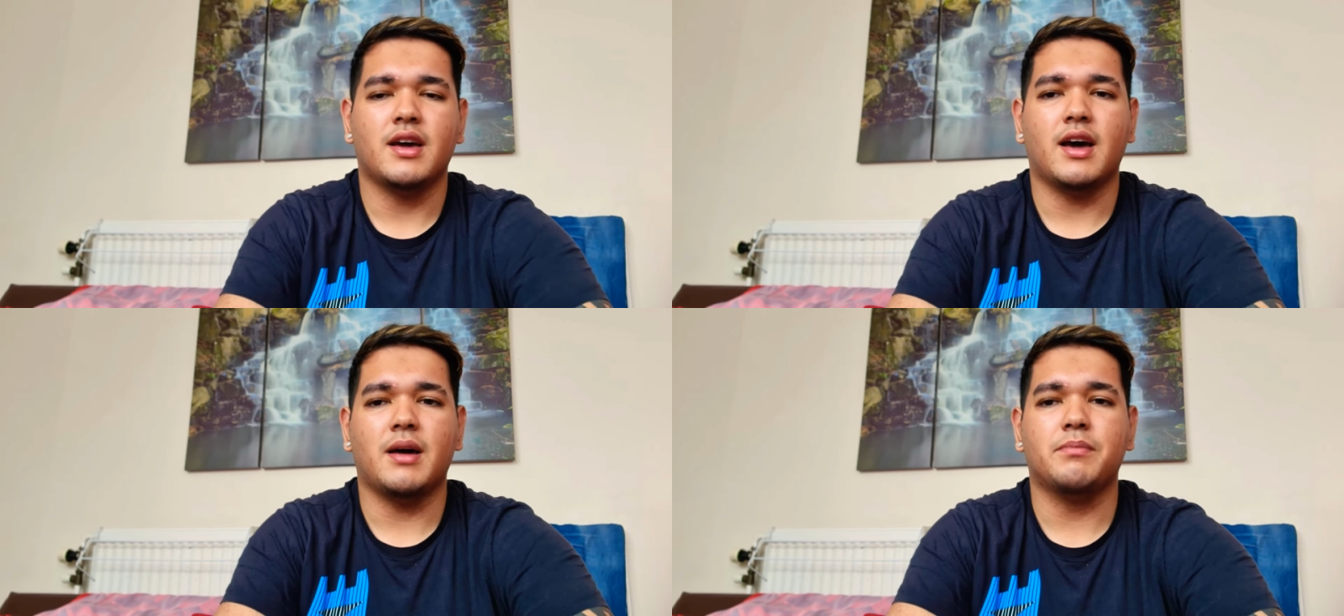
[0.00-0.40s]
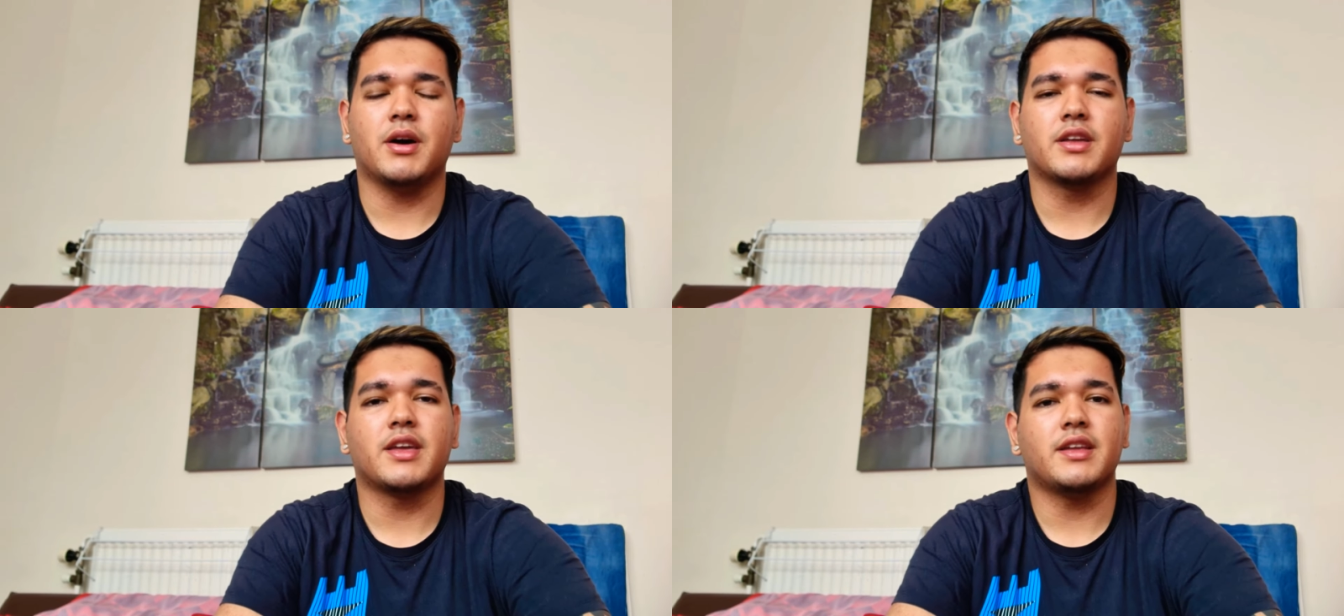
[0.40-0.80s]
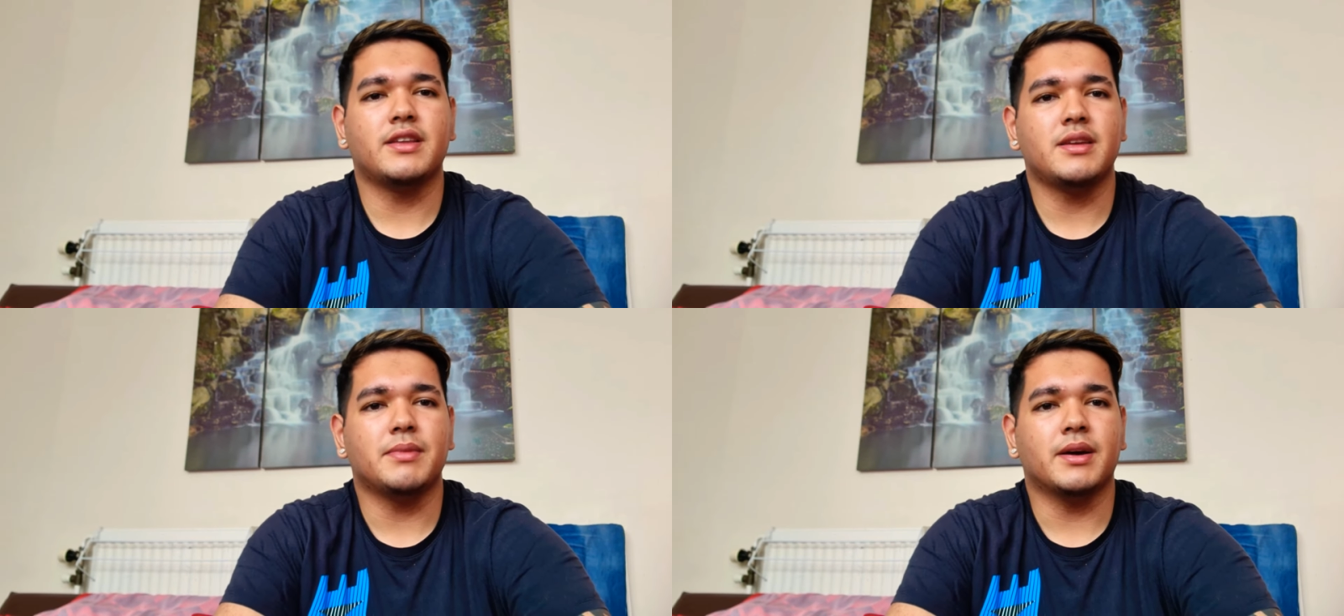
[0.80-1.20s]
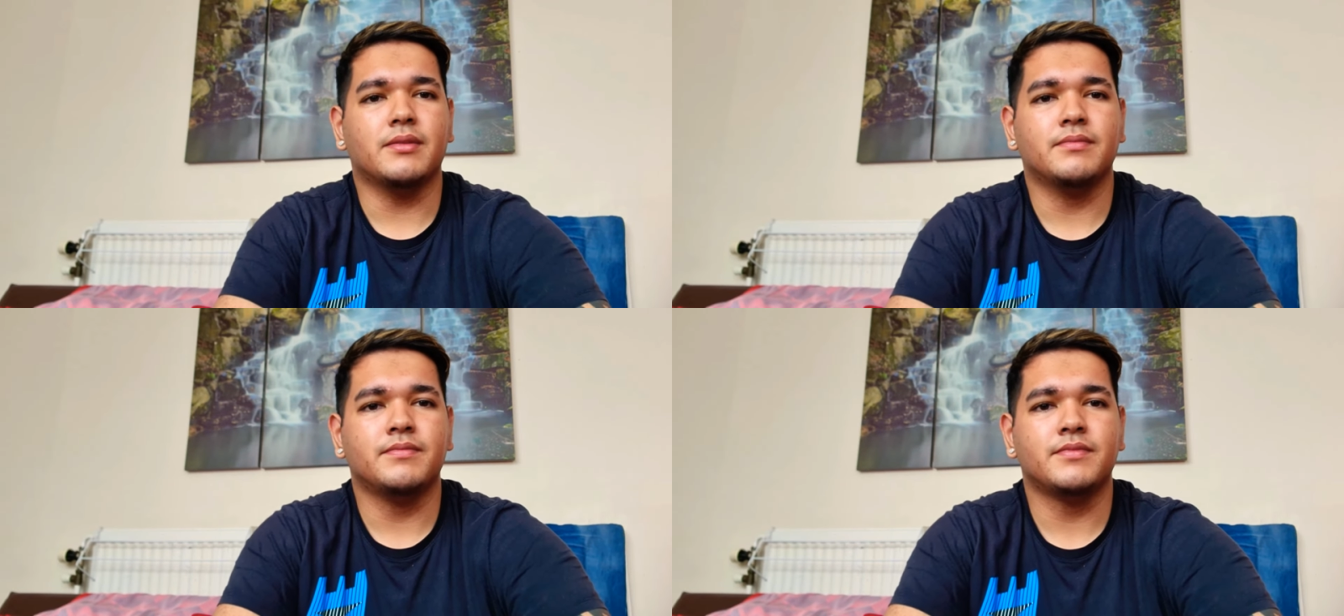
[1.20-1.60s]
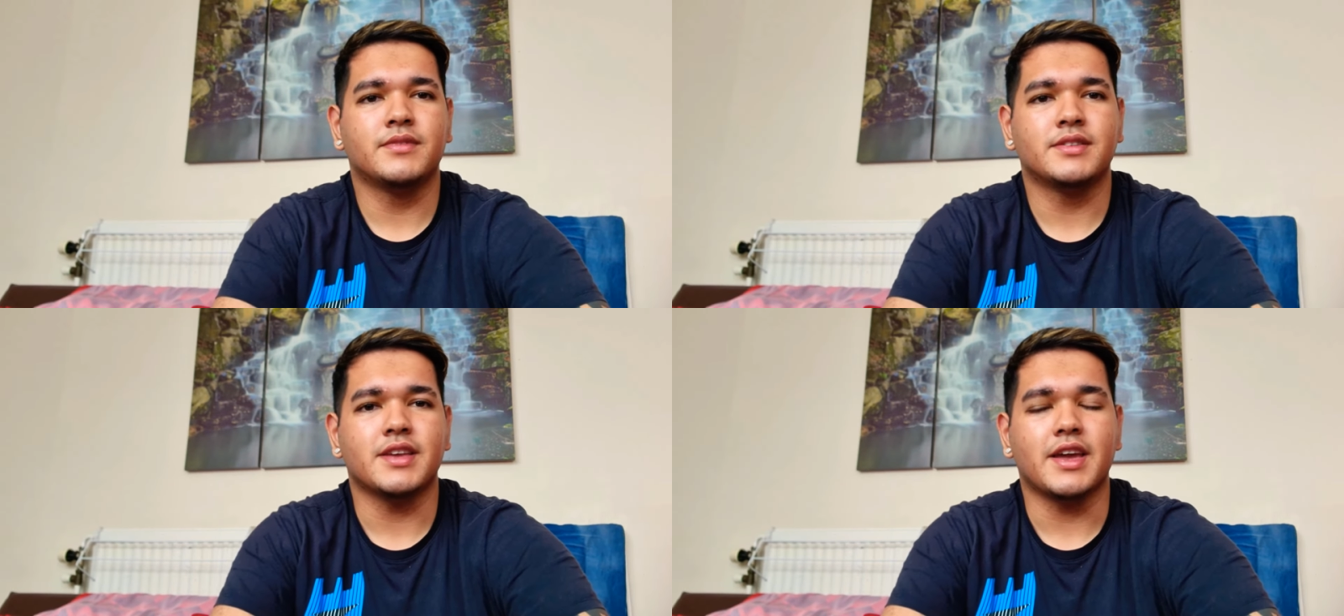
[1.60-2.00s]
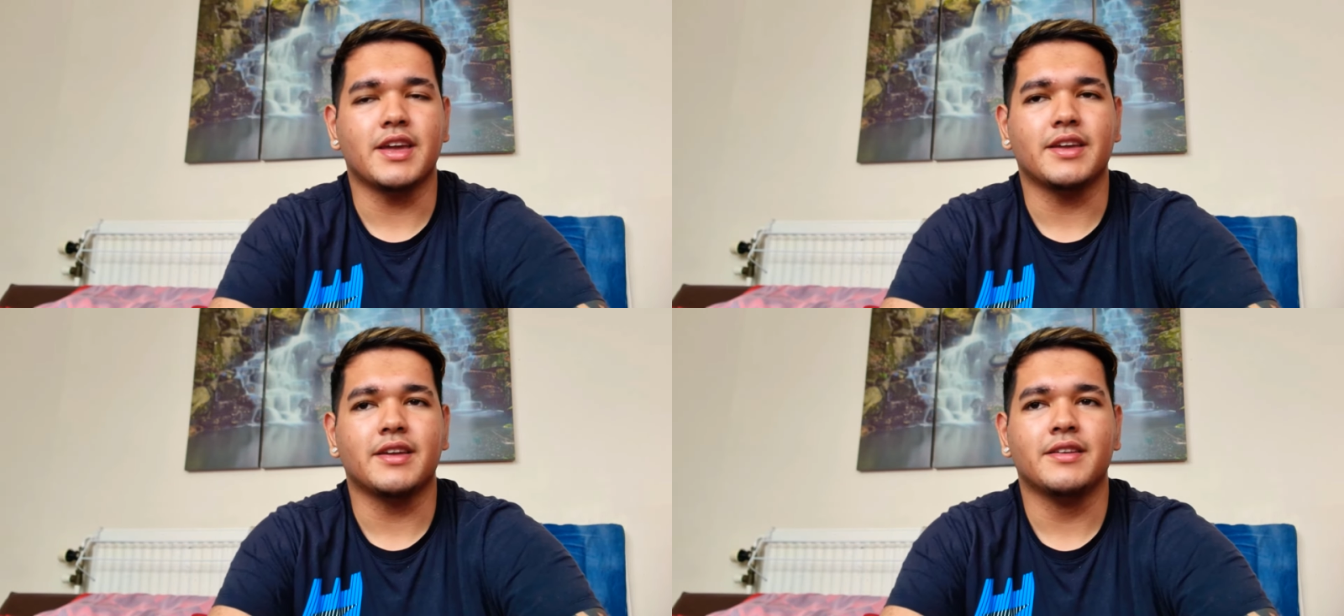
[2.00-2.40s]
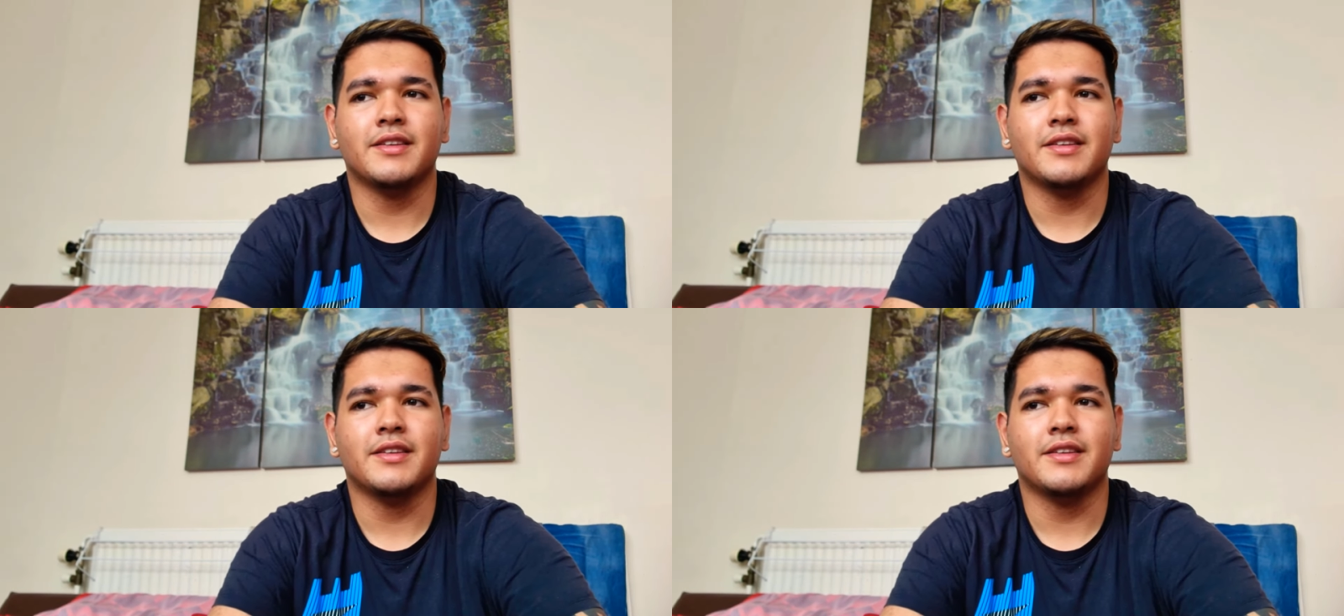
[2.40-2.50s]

but I get an email saying,